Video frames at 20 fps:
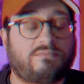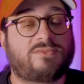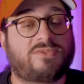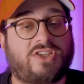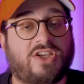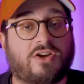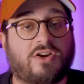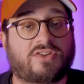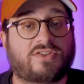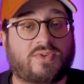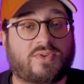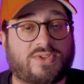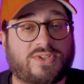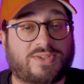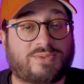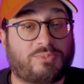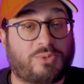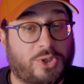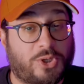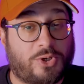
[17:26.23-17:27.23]
Check our
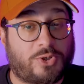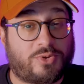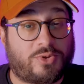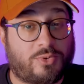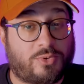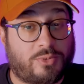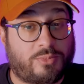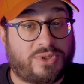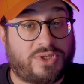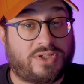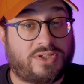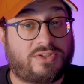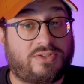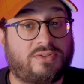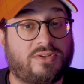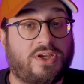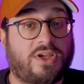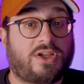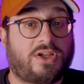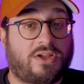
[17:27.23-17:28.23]
sources below. There will be
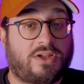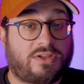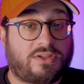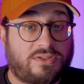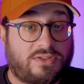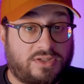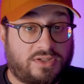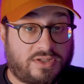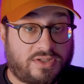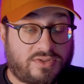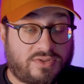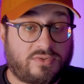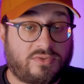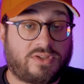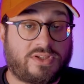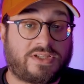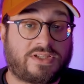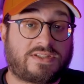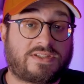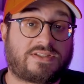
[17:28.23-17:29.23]
the two
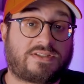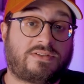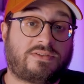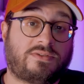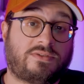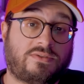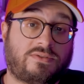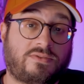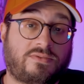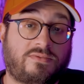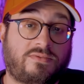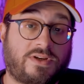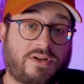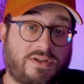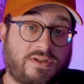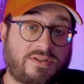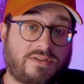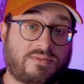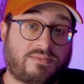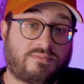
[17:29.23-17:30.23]
links to
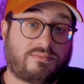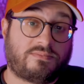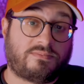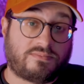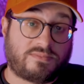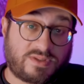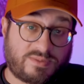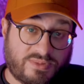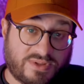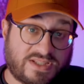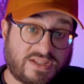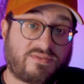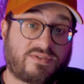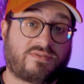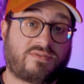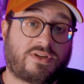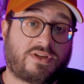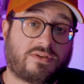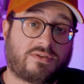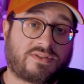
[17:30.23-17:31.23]
very specific
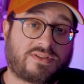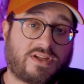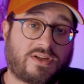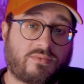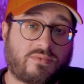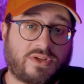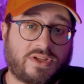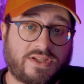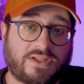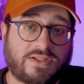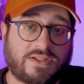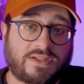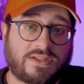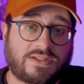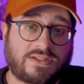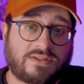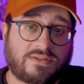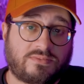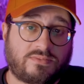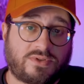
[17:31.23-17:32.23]
videos that relate to
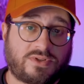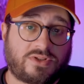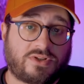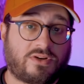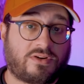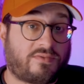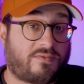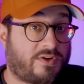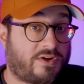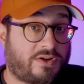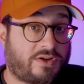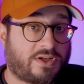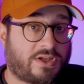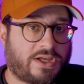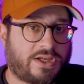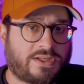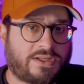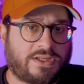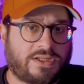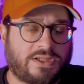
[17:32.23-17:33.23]
this, which are very
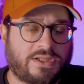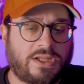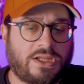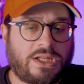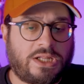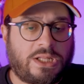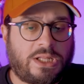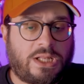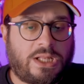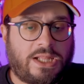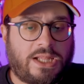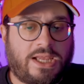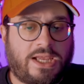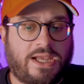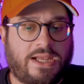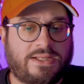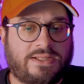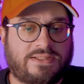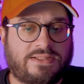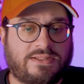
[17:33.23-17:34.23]
enlightening,
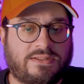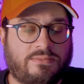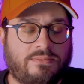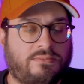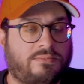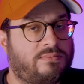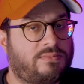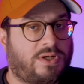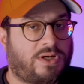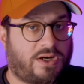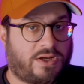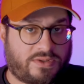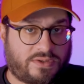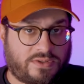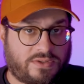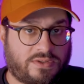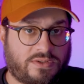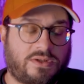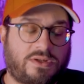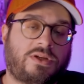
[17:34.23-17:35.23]
and some
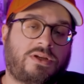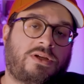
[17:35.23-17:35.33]
other